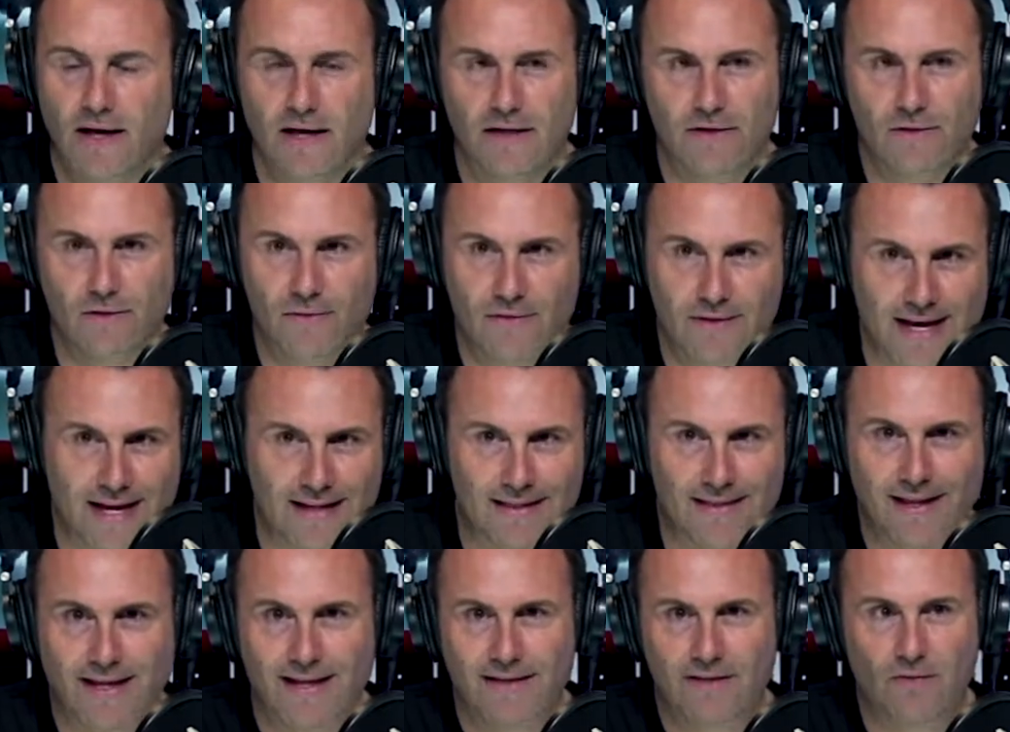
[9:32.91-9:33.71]
And dude,
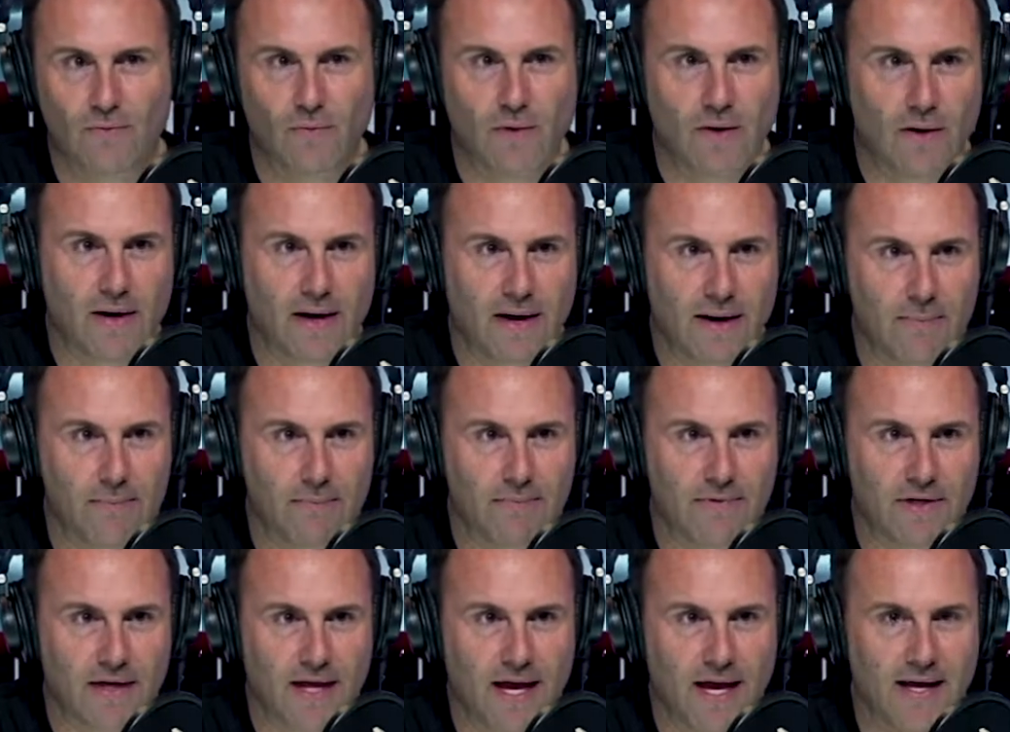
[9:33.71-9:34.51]
that led to where I
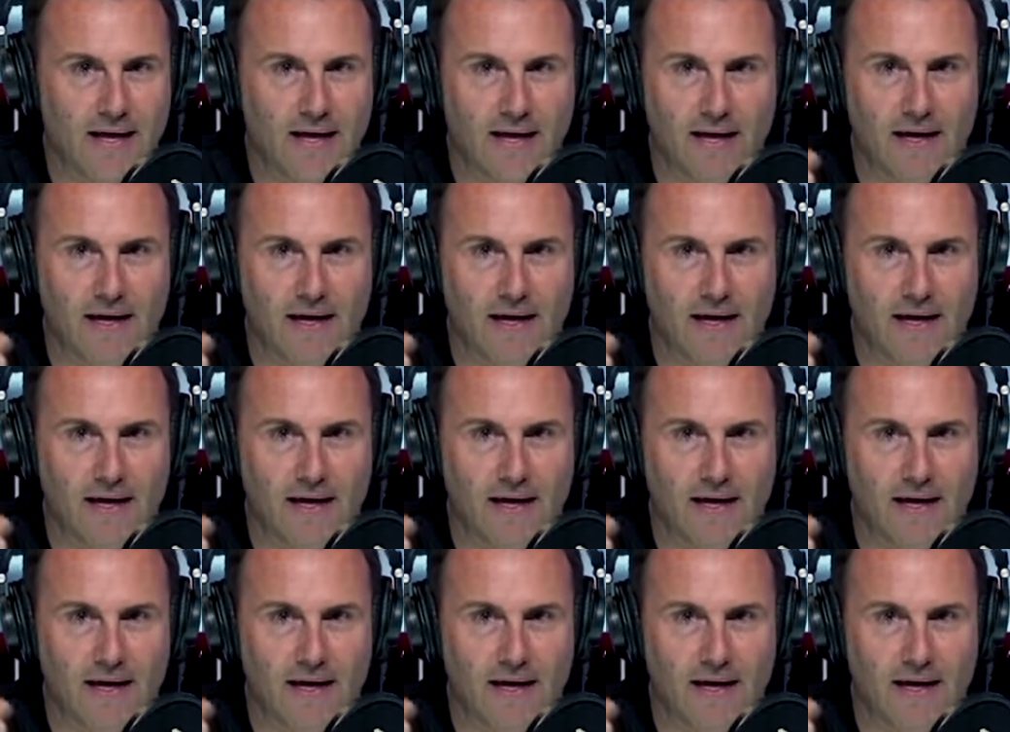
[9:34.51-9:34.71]
am today.